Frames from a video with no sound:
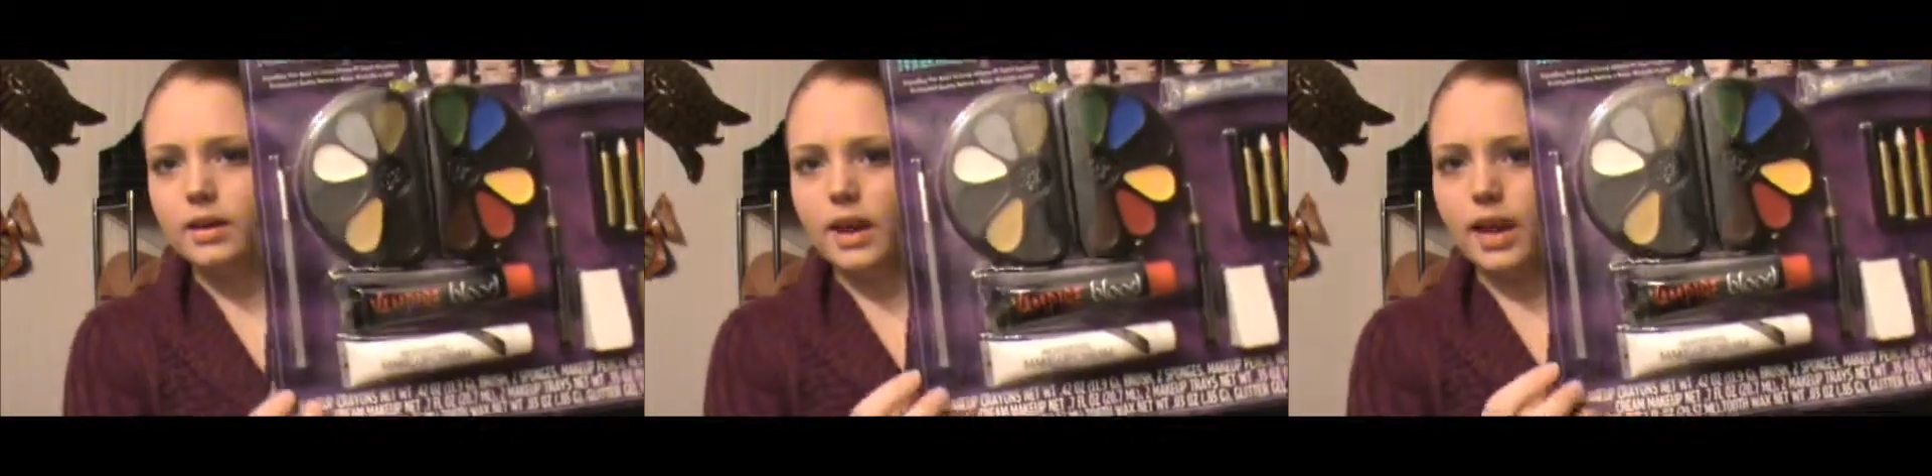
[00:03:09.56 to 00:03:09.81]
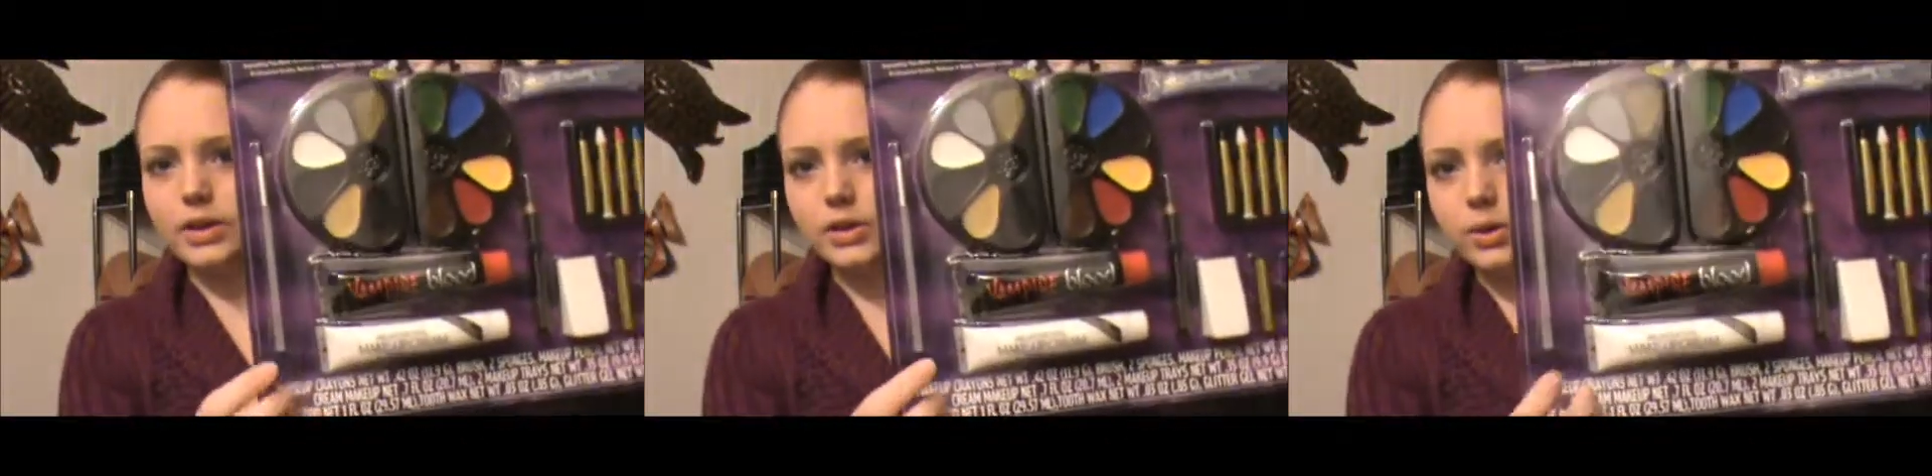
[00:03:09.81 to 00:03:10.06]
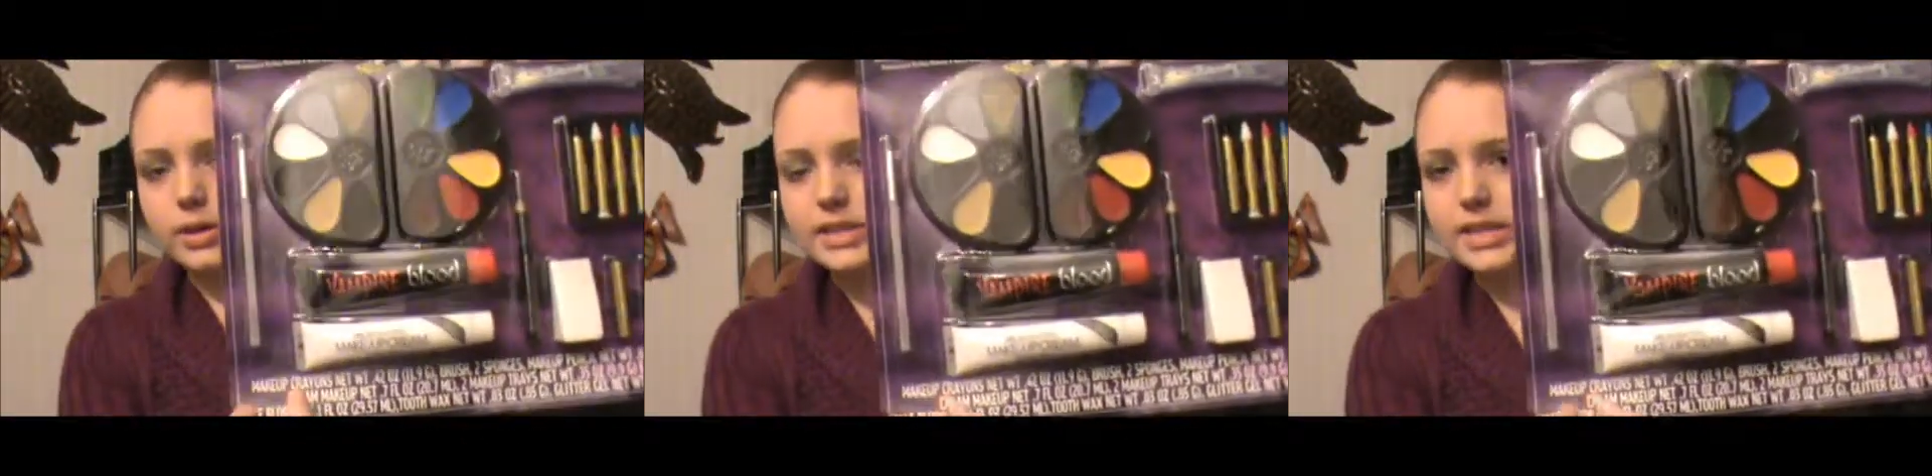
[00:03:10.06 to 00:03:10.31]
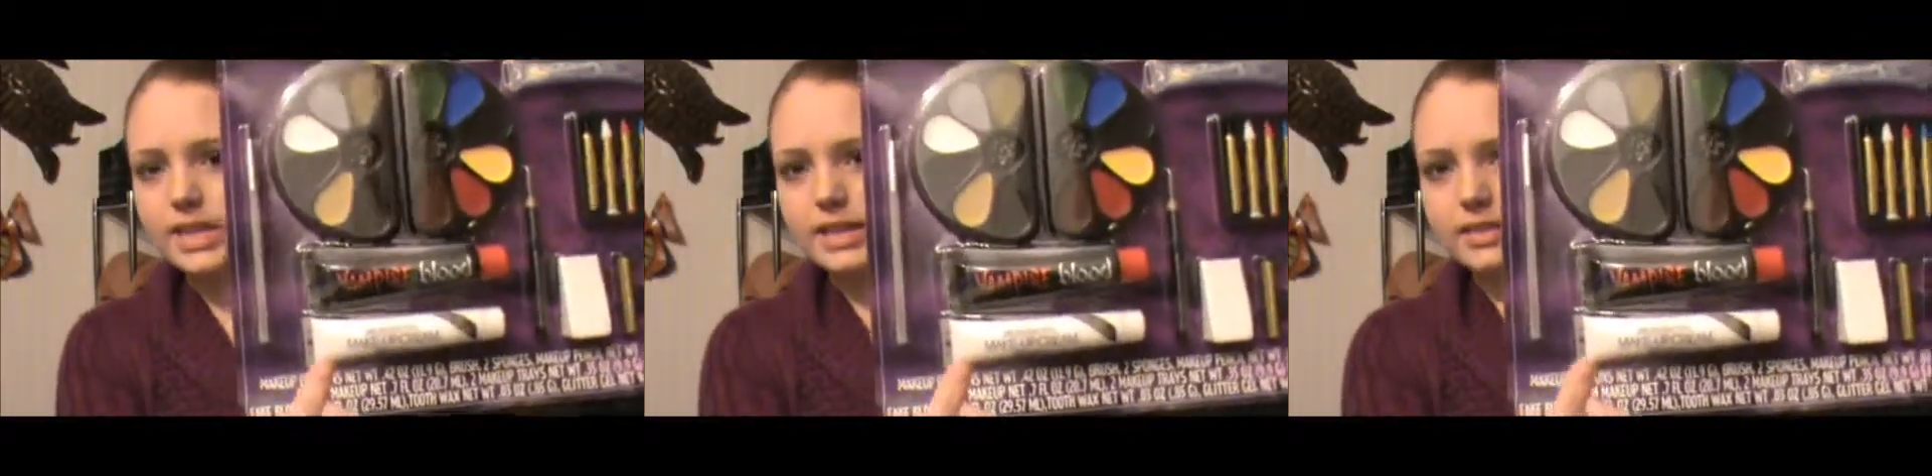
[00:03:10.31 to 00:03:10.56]
and you're going
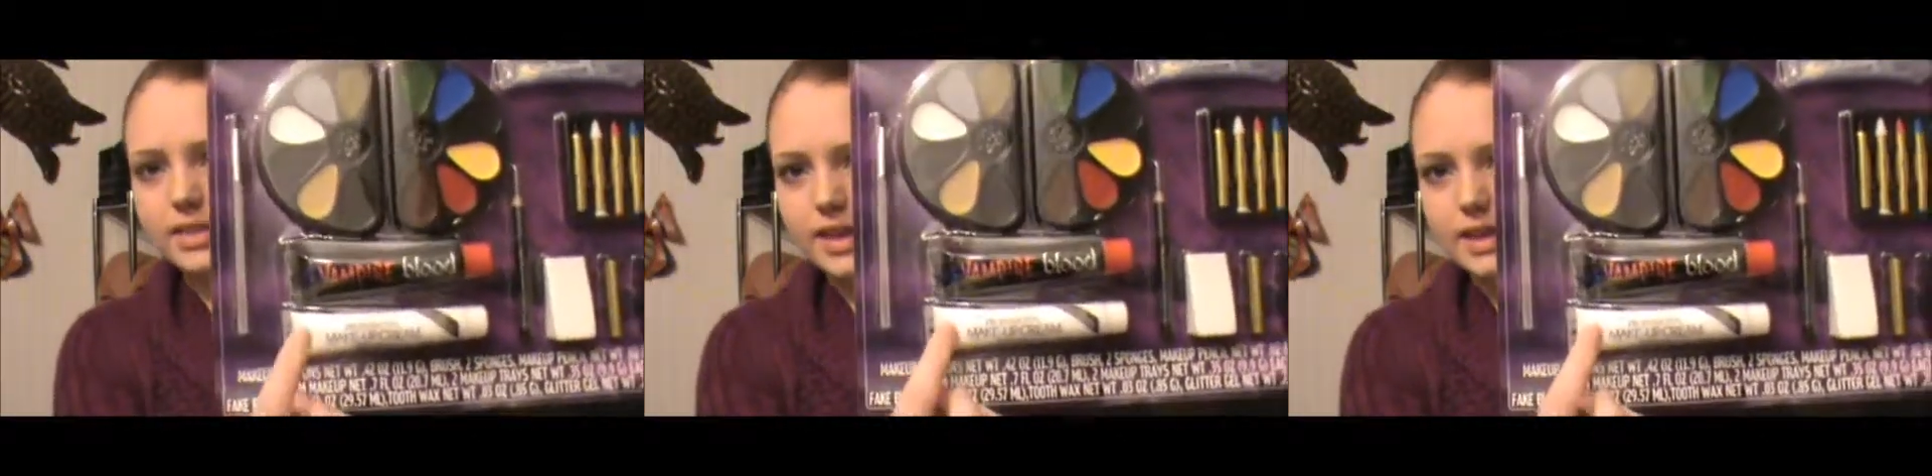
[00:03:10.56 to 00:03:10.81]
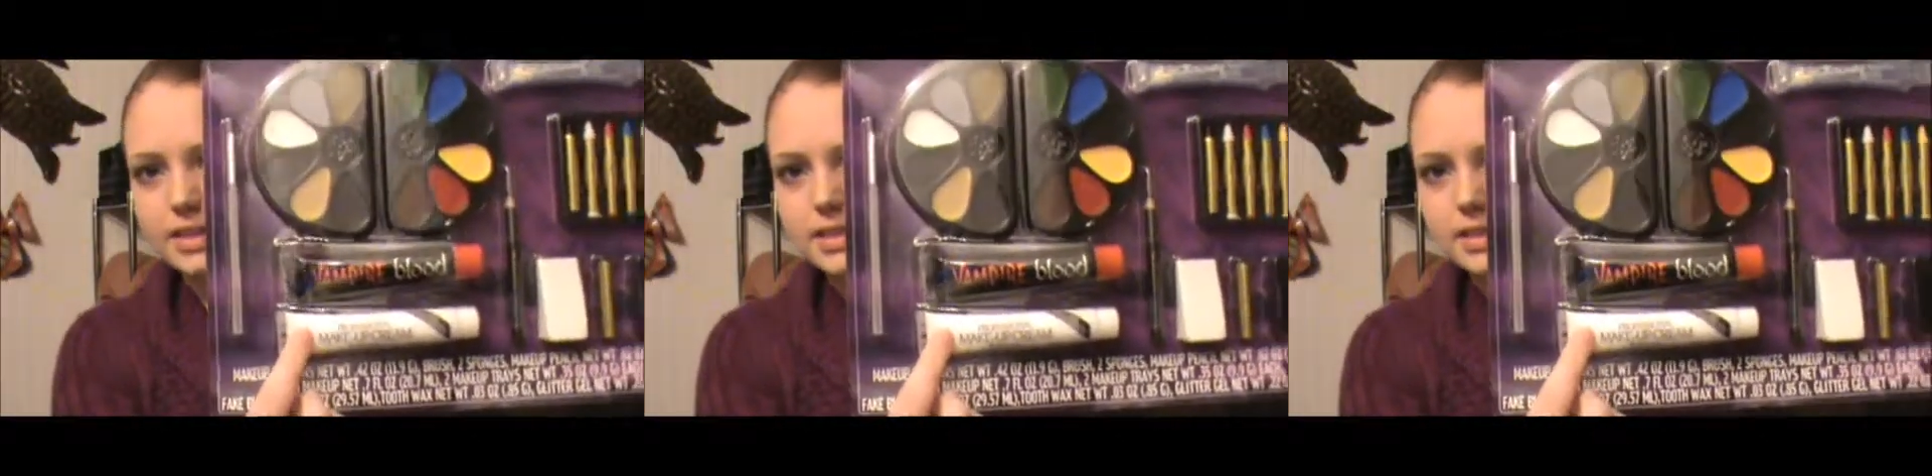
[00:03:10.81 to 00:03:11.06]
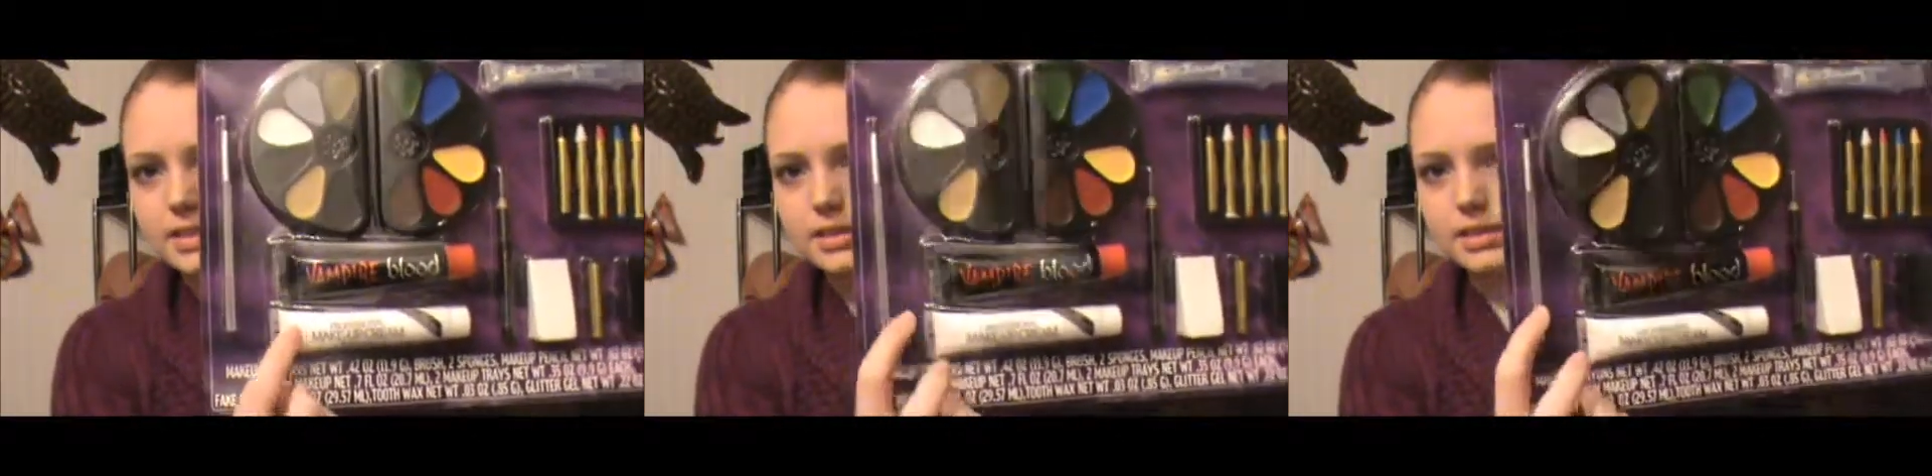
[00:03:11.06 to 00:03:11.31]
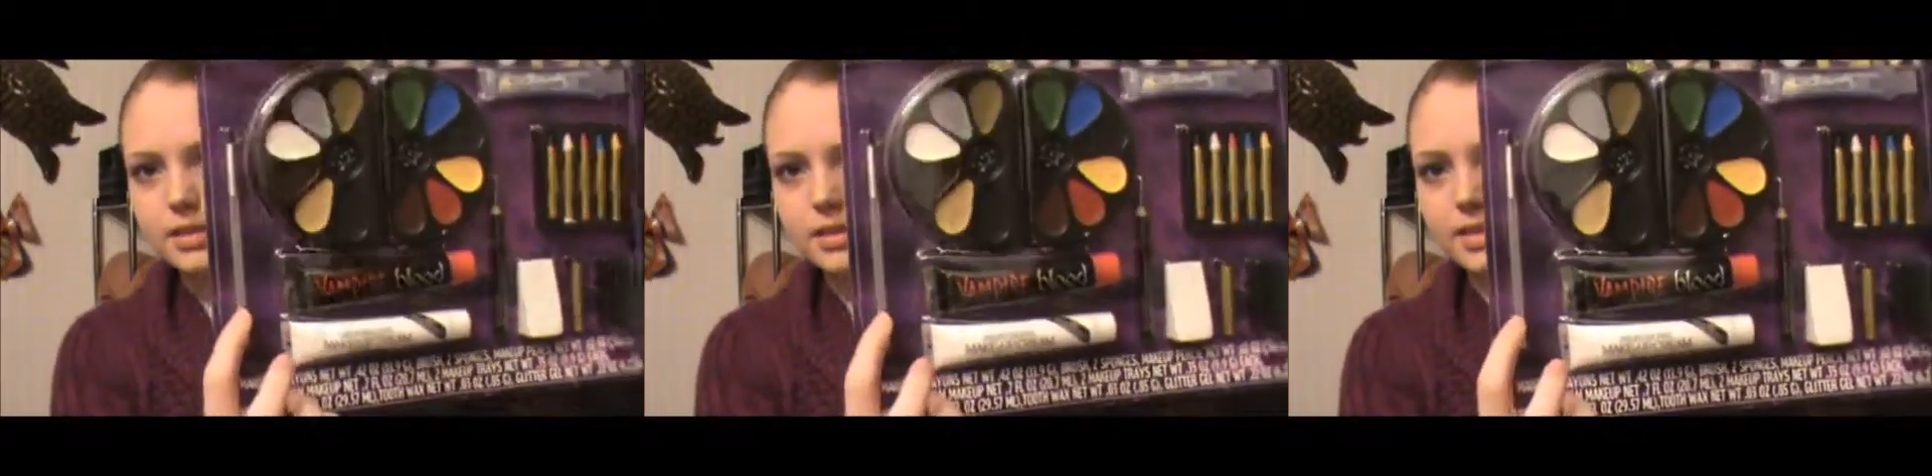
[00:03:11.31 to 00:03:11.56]
to need
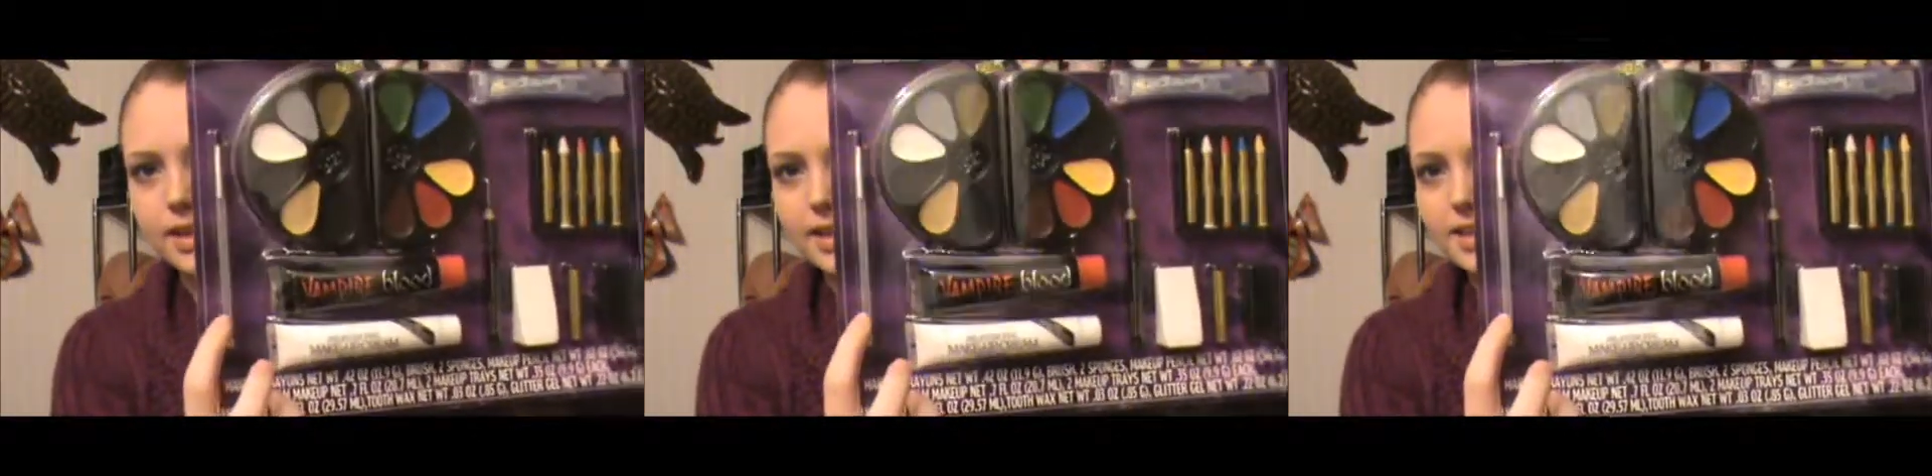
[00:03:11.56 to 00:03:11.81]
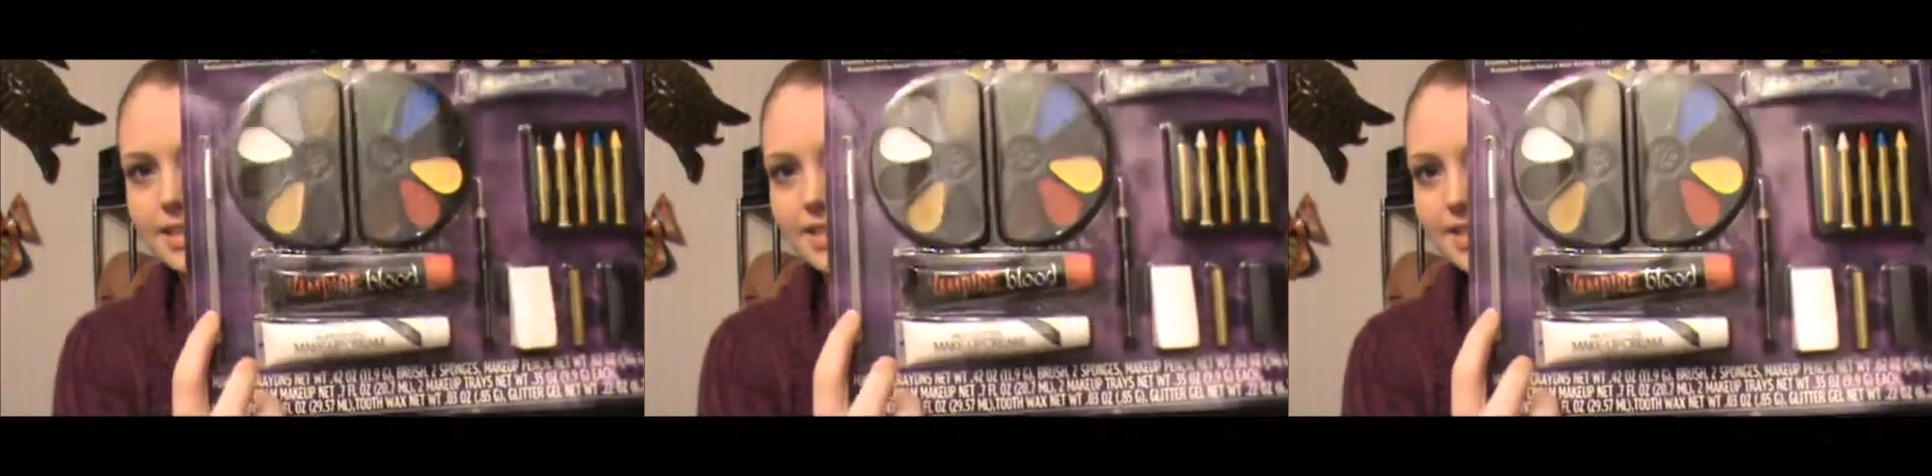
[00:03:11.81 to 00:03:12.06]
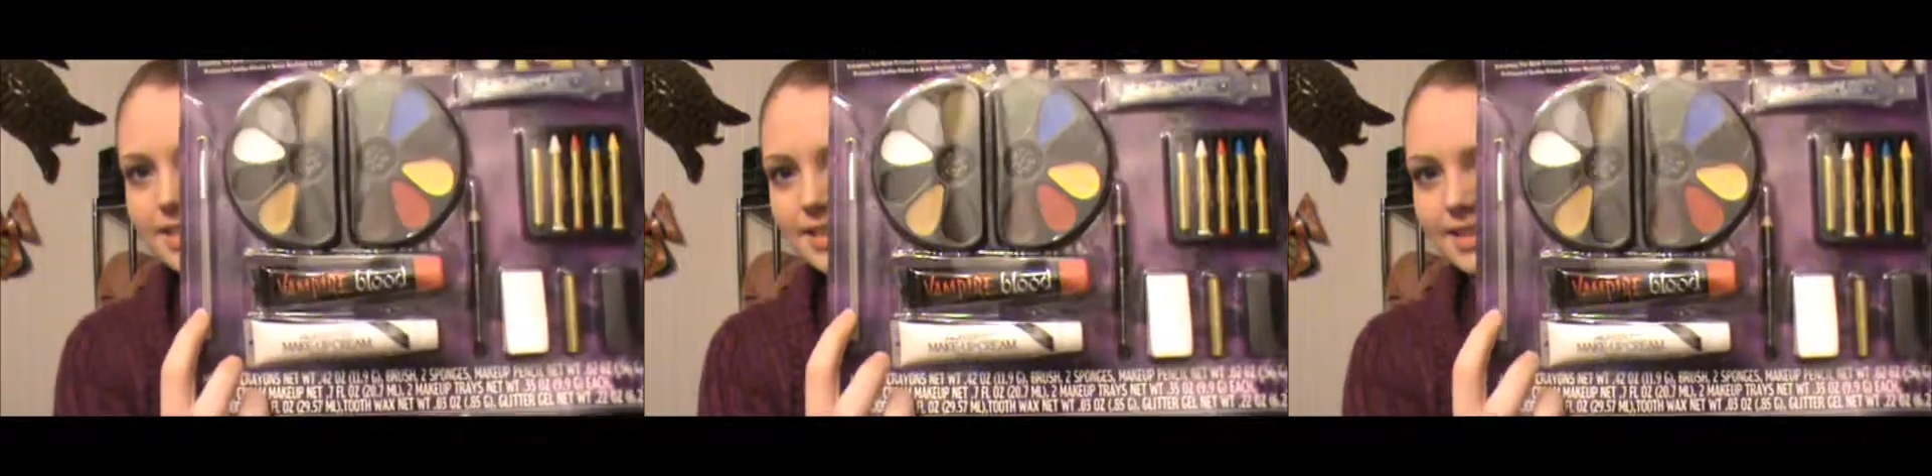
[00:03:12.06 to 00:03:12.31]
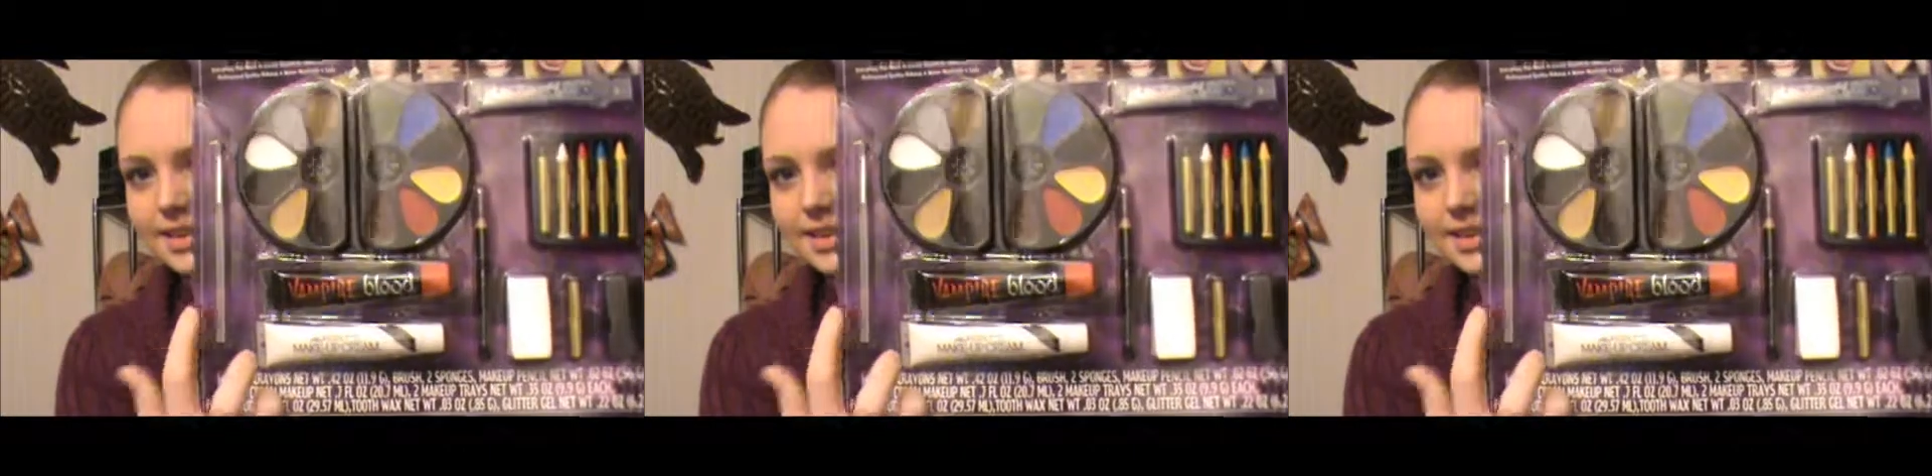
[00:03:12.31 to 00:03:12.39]
this, this,